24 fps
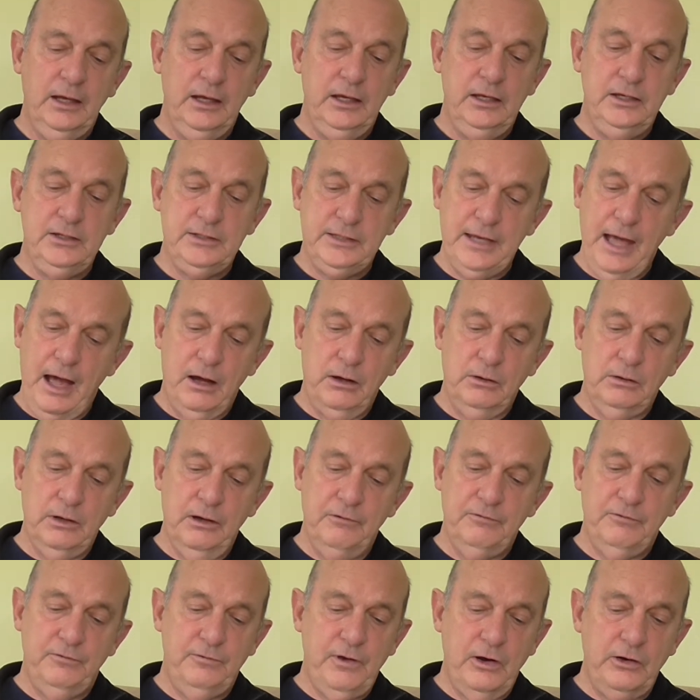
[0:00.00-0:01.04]
"It is now
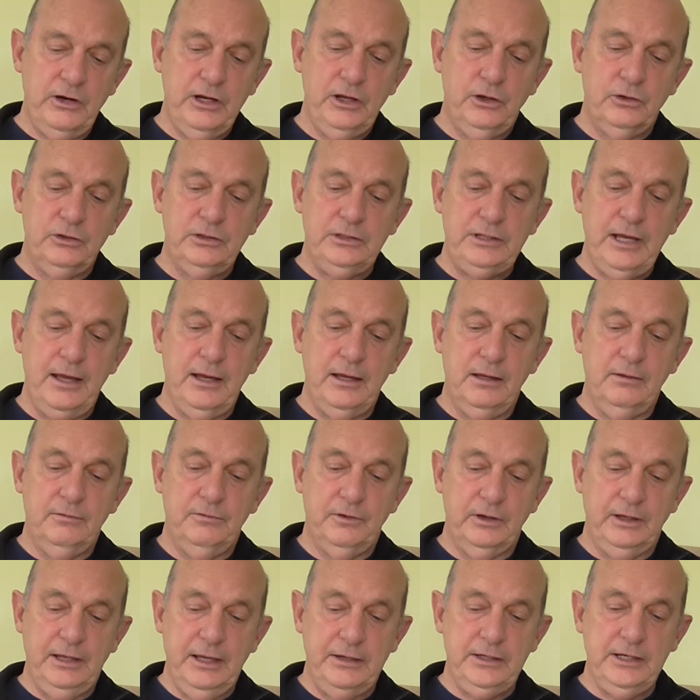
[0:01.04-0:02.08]
a very good day
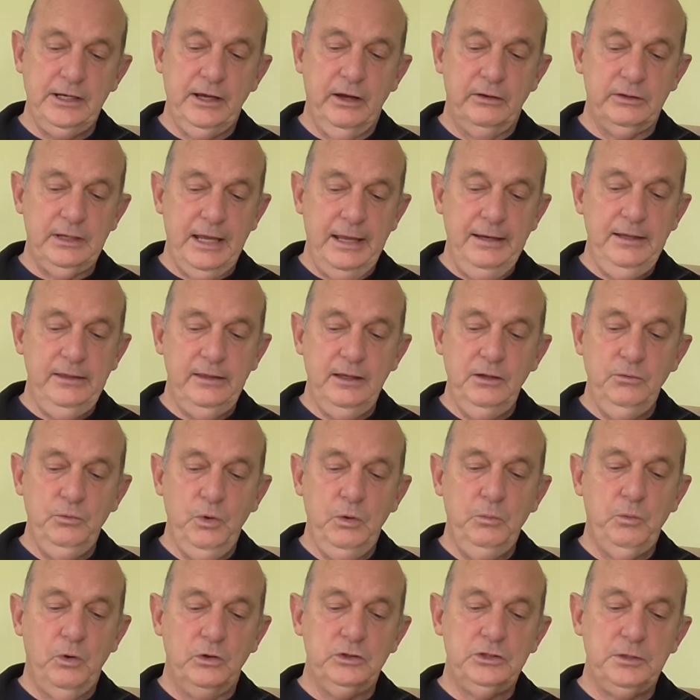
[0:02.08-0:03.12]
for getting out anything
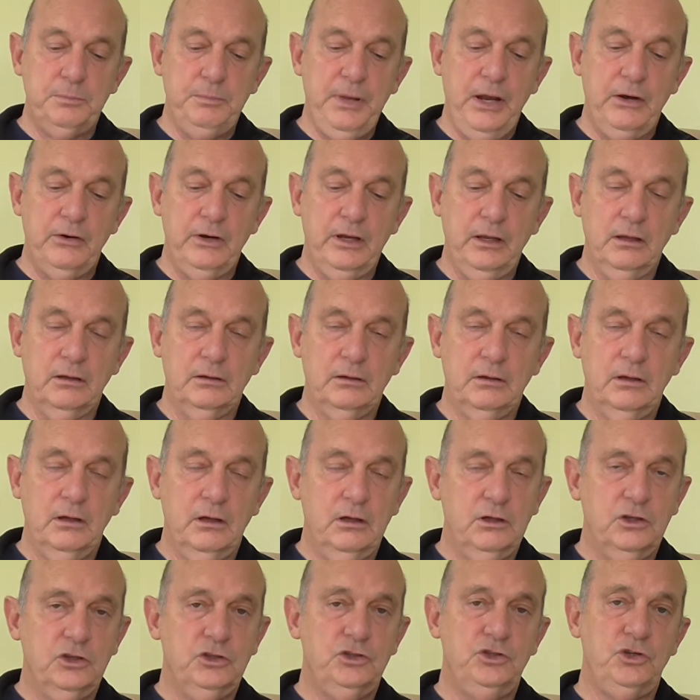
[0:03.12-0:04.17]
we want to bury.
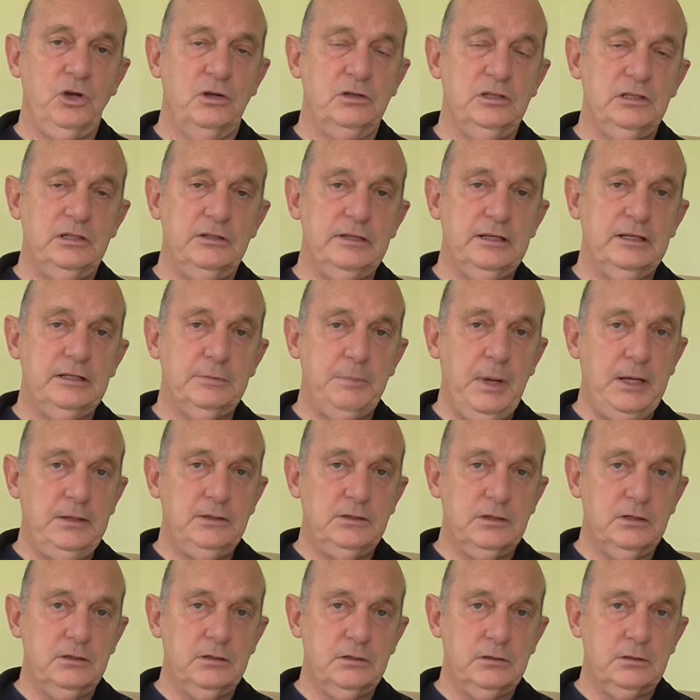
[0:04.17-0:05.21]
Chancellor's
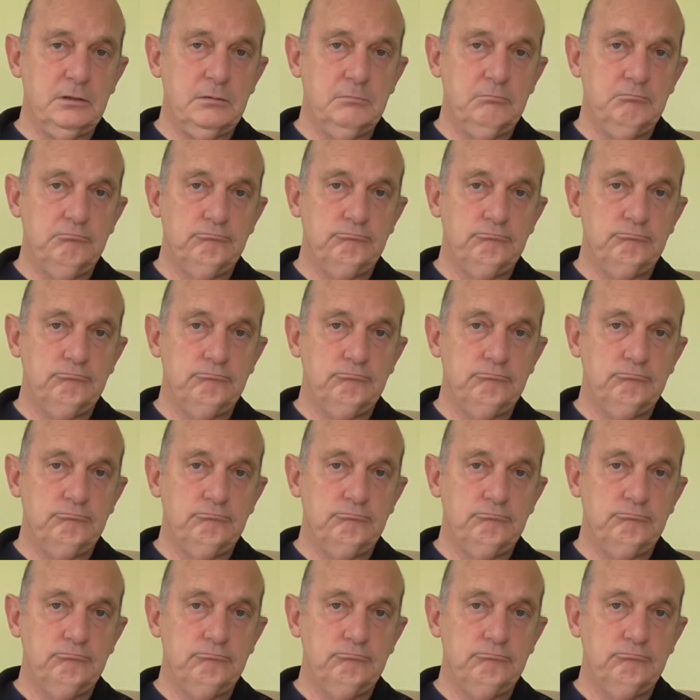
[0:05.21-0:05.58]
expenses?"